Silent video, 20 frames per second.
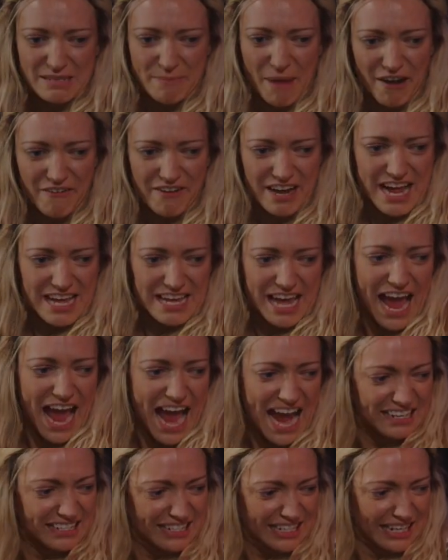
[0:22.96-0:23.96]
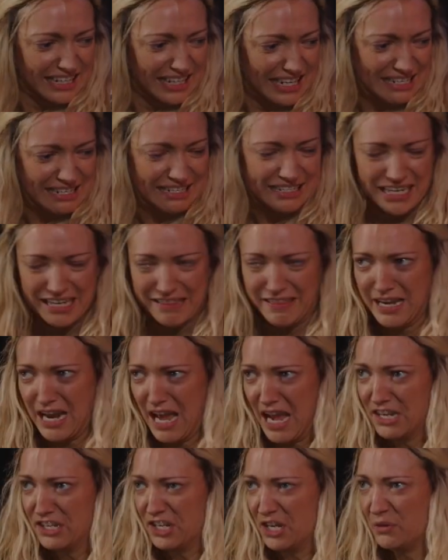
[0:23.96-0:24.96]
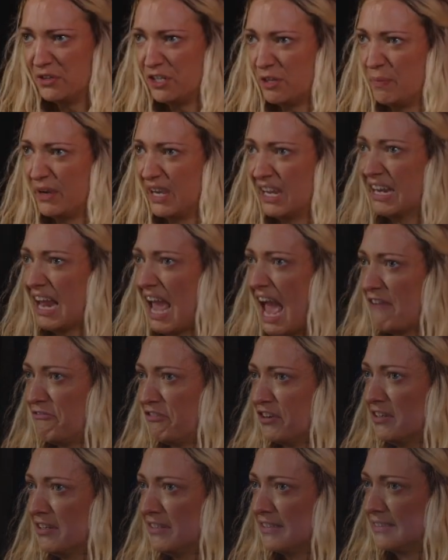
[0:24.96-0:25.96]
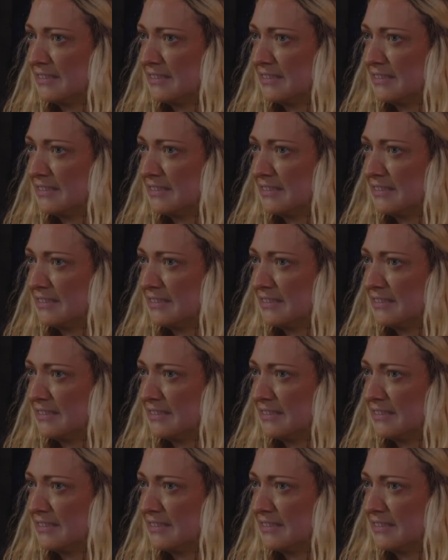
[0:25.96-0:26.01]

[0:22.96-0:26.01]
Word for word: marrying Edgar Linton than I do to be in heaven.